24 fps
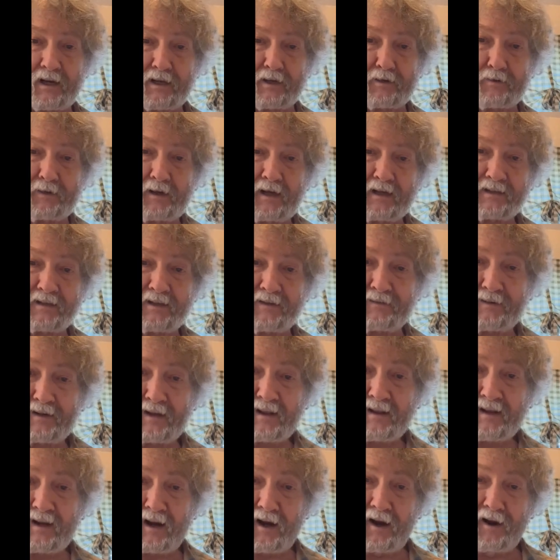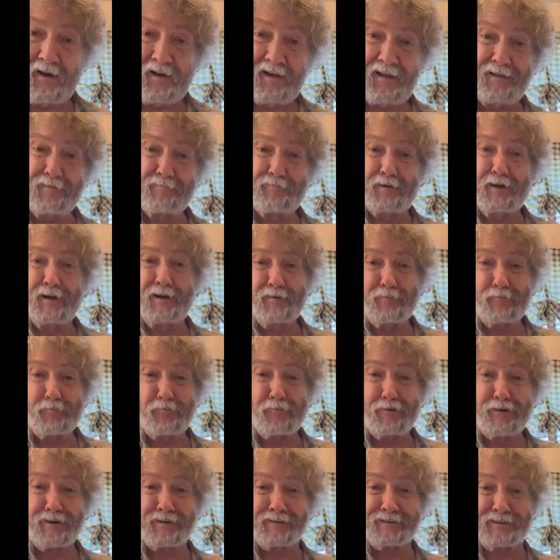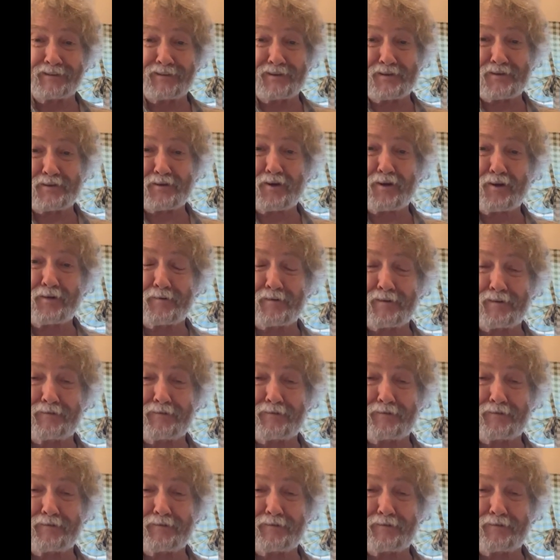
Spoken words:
creativity there, but it worked in the song with a